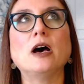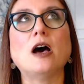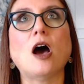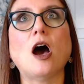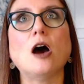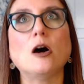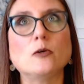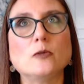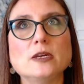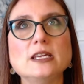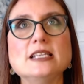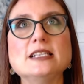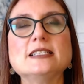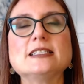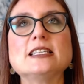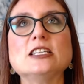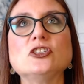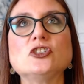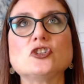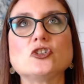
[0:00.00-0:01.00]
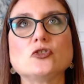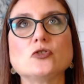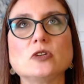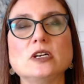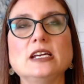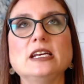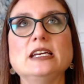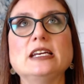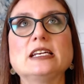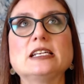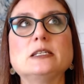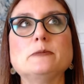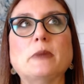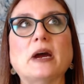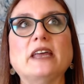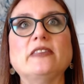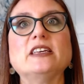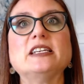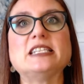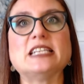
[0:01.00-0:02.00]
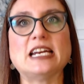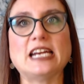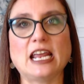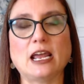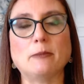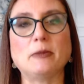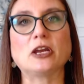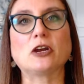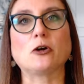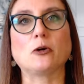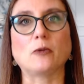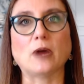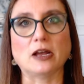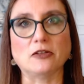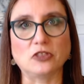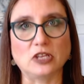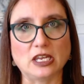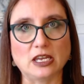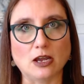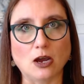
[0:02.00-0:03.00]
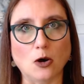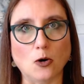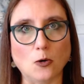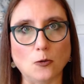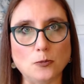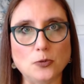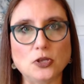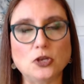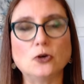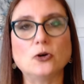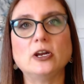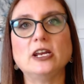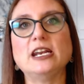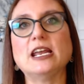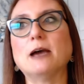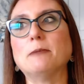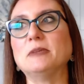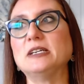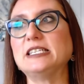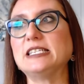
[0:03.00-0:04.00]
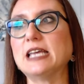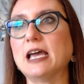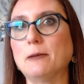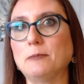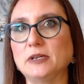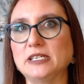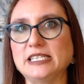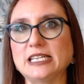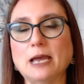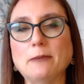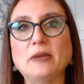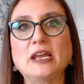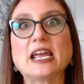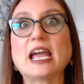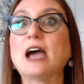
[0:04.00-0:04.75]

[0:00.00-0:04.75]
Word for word: always intrigued by the dynamic around the opioid epidemic.